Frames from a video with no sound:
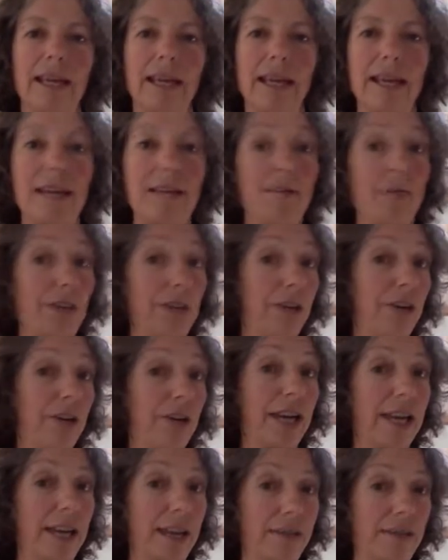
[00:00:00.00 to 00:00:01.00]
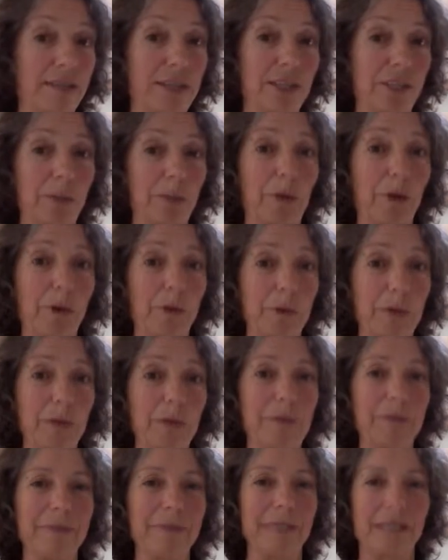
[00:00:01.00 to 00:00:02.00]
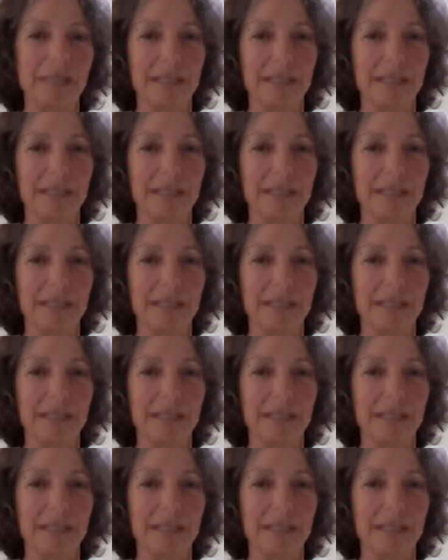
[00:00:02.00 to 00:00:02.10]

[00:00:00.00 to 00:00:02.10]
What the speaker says: even though have this problem,